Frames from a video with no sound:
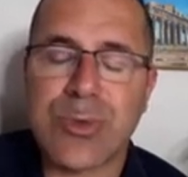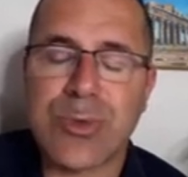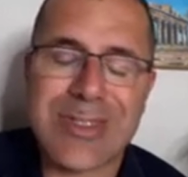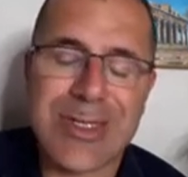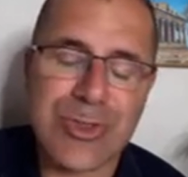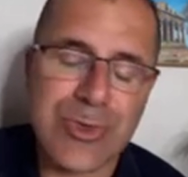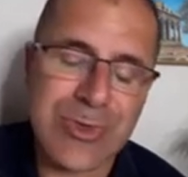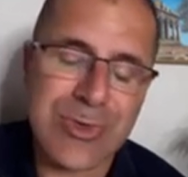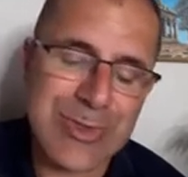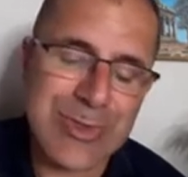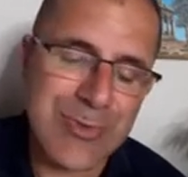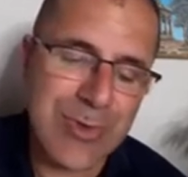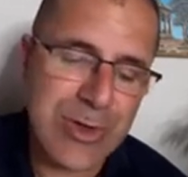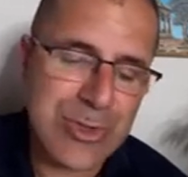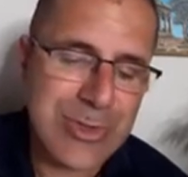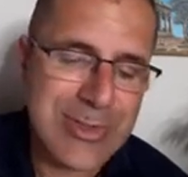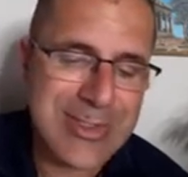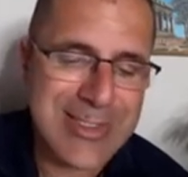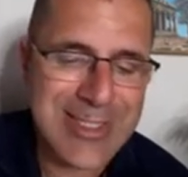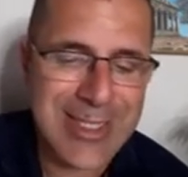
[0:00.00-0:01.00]
Sexual
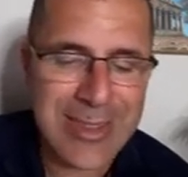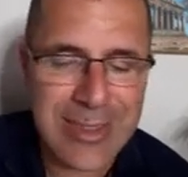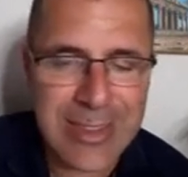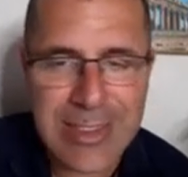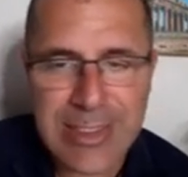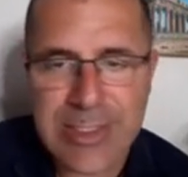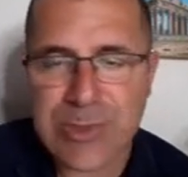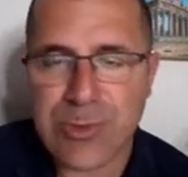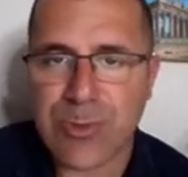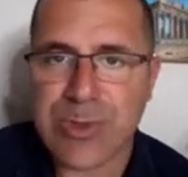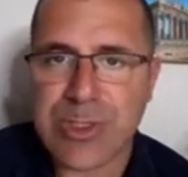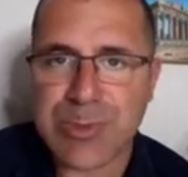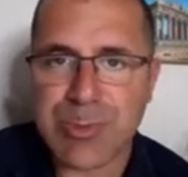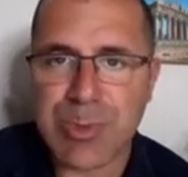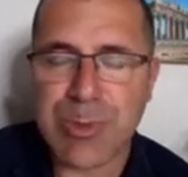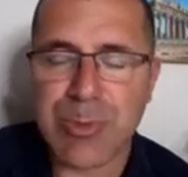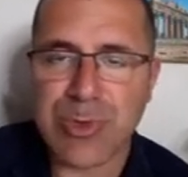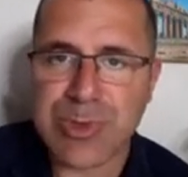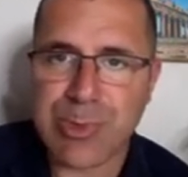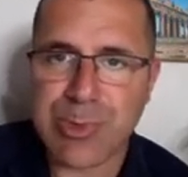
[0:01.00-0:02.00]
dysfunction is the least of these
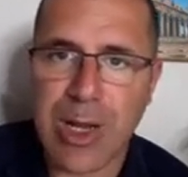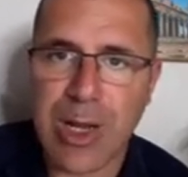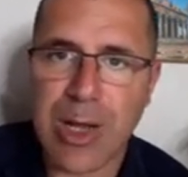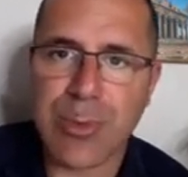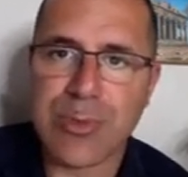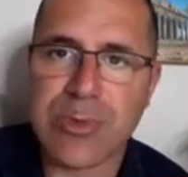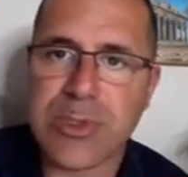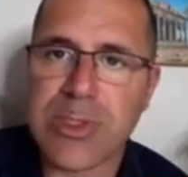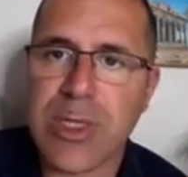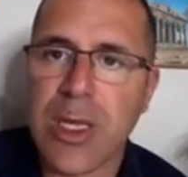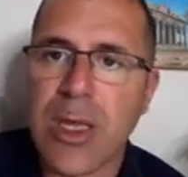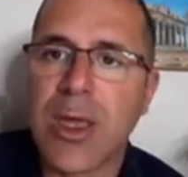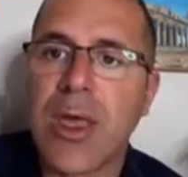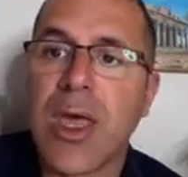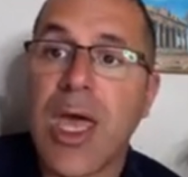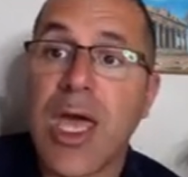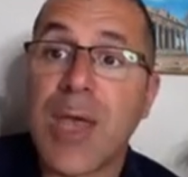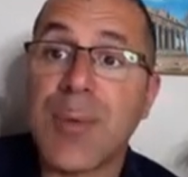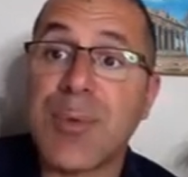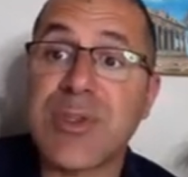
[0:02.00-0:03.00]
people's problems,
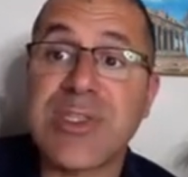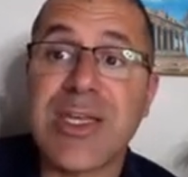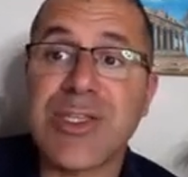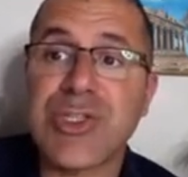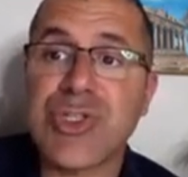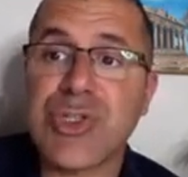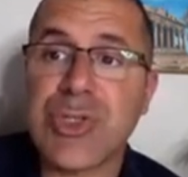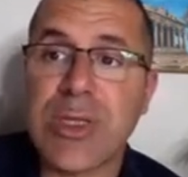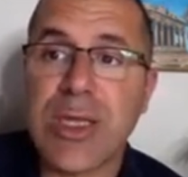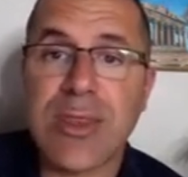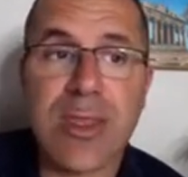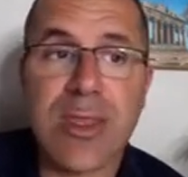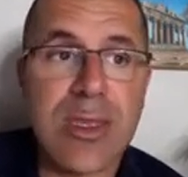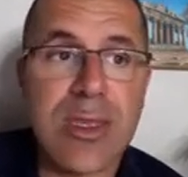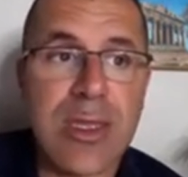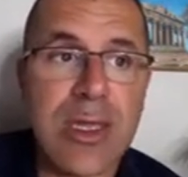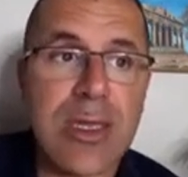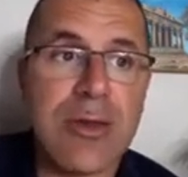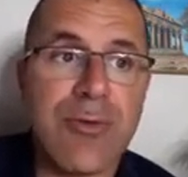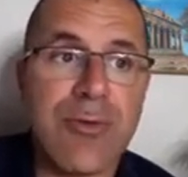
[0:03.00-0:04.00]
and potentially the
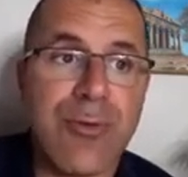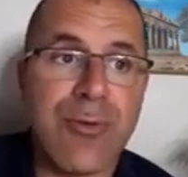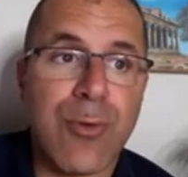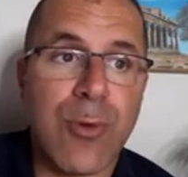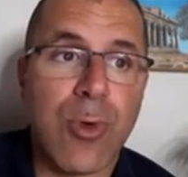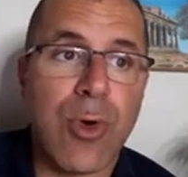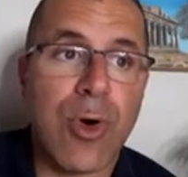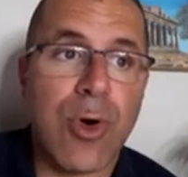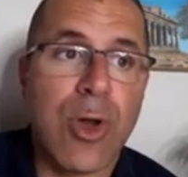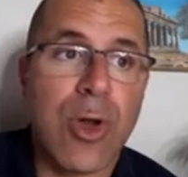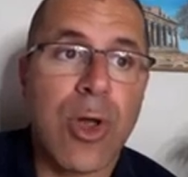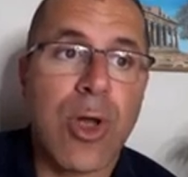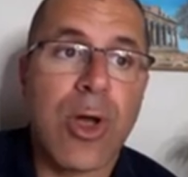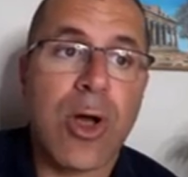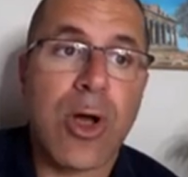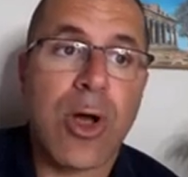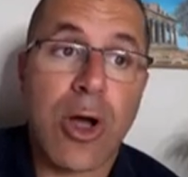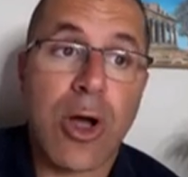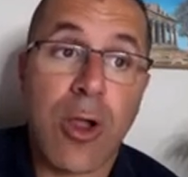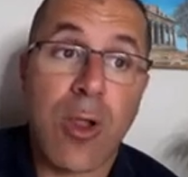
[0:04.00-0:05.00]
need for
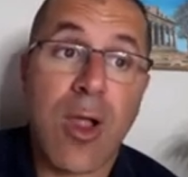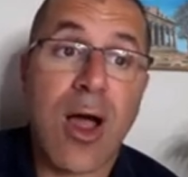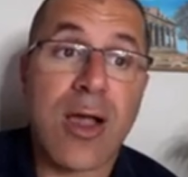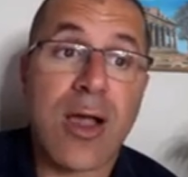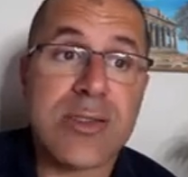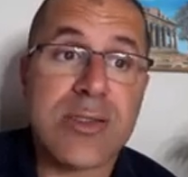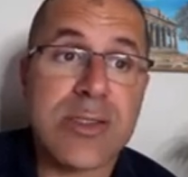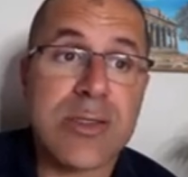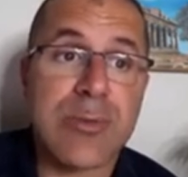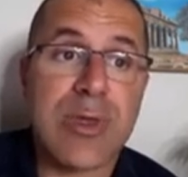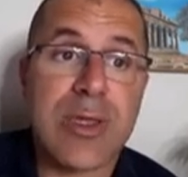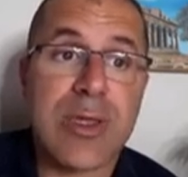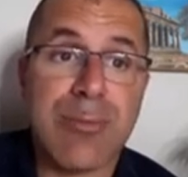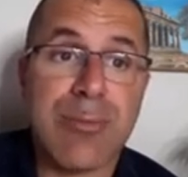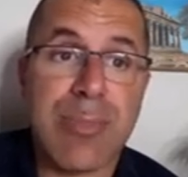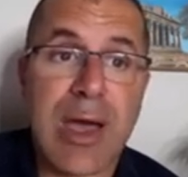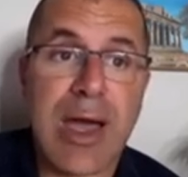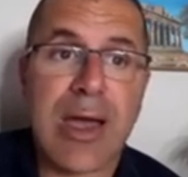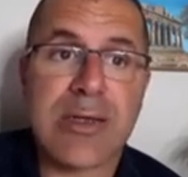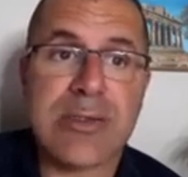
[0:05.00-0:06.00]
colostomy
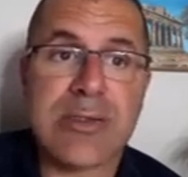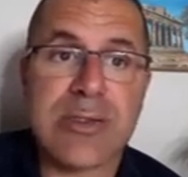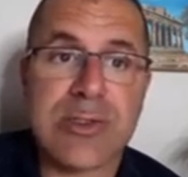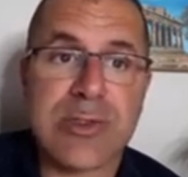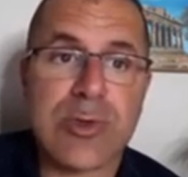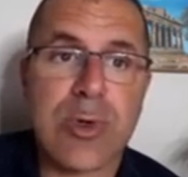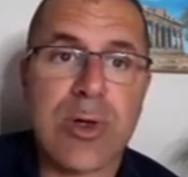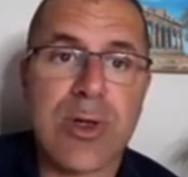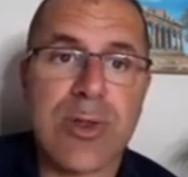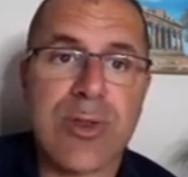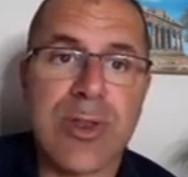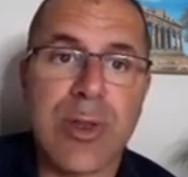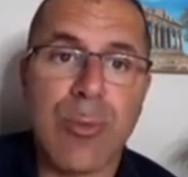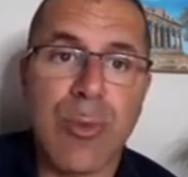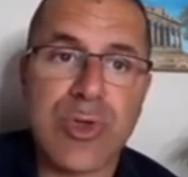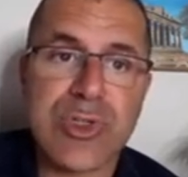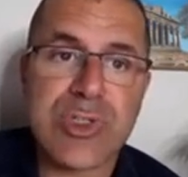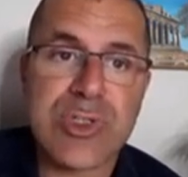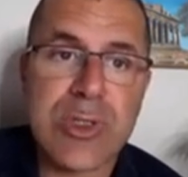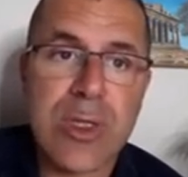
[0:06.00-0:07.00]
bags and so on. The
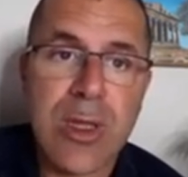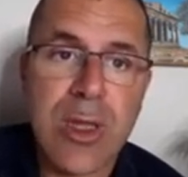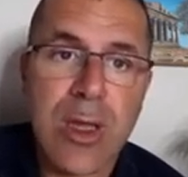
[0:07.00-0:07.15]
most